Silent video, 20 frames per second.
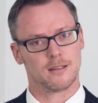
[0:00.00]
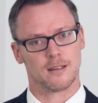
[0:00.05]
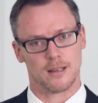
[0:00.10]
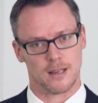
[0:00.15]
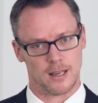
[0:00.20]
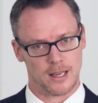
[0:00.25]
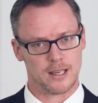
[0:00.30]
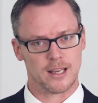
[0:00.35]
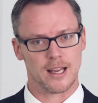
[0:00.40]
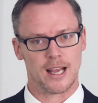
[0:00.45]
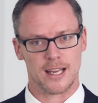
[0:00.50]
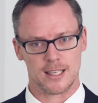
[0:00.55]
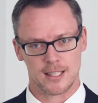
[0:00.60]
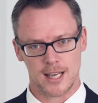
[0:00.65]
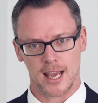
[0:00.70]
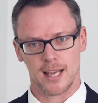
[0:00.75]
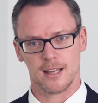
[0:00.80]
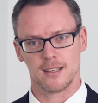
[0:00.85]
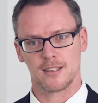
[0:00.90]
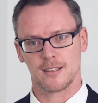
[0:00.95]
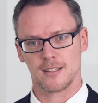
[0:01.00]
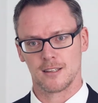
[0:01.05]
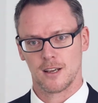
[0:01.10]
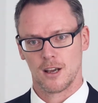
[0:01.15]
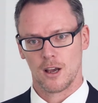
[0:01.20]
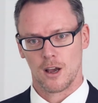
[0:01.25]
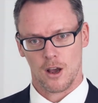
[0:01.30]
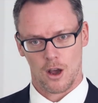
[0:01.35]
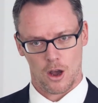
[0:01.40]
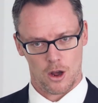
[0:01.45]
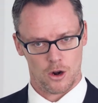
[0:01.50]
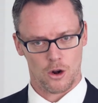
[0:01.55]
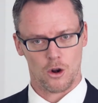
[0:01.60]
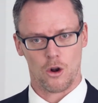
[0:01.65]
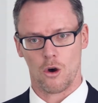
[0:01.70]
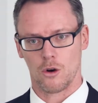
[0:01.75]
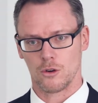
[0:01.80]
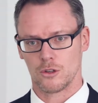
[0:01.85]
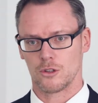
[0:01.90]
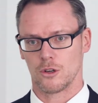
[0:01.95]
it, it, takes a
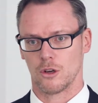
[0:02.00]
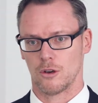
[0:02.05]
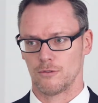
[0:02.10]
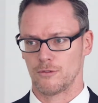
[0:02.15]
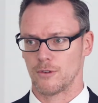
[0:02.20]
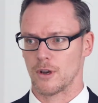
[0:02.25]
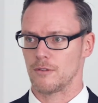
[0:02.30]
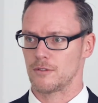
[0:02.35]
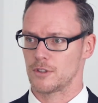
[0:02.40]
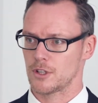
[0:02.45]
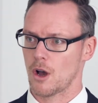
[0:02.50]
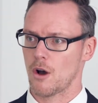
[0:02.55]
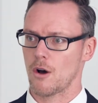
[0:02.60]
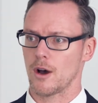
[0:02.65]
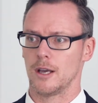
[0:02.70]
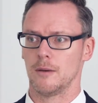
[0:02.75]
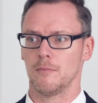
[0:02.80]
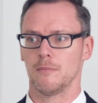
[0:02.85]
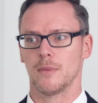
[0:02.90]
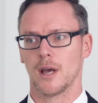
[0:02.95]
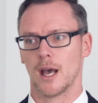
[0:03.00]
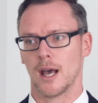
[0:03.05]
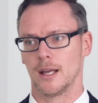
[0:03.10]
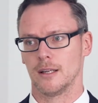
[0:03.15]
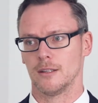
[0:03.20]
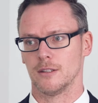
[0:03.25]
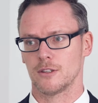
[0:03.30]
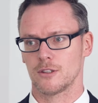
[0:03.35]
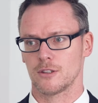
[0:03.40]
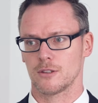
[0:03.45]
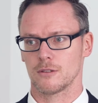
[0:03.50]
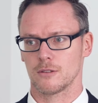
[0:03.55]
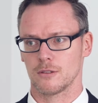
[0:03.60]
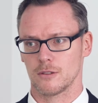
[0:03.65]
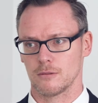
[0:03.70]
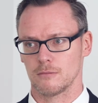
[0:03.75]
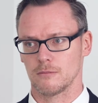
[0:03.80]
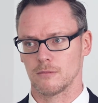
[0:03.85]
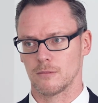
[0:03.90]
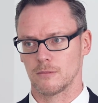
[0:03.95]
lot of, of time and
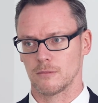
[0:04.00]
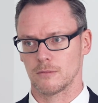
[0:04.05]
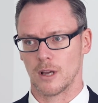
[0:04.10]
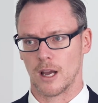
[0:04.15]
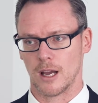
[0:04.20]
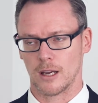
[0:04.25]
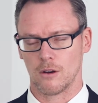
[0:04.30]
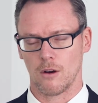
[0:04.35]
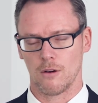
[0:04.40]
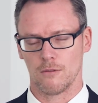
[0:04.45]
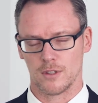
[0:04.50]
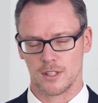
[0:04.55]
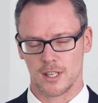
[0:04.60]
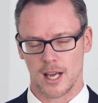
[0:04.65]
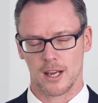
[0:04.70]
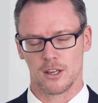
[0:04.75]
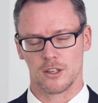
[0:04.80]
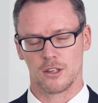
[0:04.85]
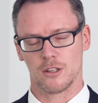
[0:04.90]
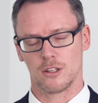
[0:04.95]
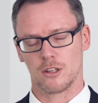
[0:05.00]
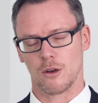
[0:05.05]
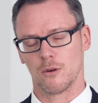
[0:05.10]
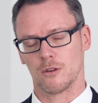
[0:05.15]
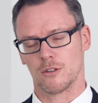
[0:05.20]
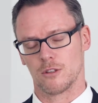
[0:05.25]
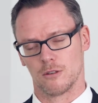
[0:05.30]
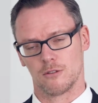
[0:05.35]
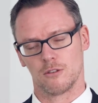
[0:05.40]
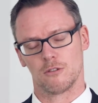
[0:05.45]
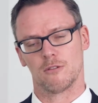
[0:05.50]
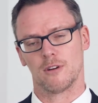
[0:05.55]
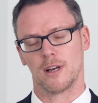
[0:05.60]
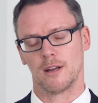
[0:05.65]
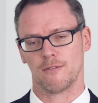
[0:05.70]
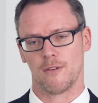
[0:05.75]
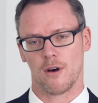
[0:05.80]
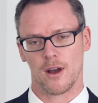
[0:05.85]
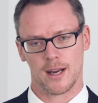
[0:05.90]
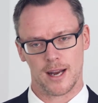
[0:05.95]
and conversation so on to, to really
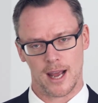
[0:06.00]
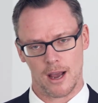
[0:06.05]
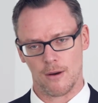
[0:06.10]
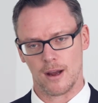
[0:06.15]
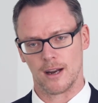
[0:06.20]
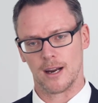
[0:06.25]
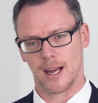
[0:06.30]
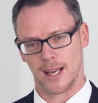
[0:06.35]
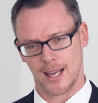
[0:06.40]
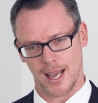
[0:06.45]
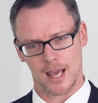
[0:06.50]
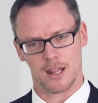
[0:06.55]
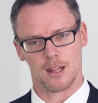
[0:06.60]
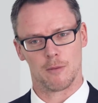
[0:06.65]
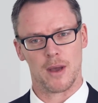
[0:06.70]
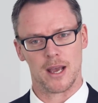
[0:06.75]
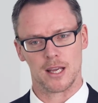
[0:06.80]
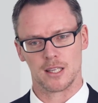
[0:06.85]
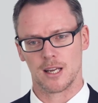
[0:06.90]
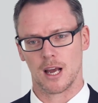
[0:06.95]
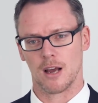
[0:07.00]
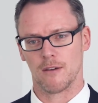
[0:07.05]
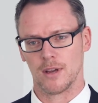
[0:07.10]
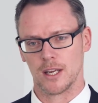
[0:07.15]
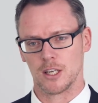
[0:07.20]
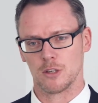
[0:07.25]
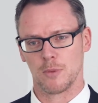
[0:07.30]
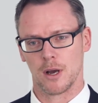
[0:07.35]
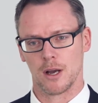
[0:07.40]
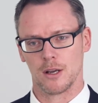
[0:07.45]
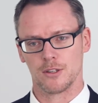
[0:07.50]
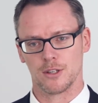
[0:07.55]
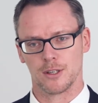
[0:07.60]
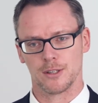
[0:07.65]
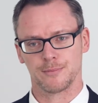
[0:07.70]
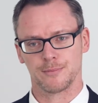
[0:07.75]
find out and, and, get the best out of each person.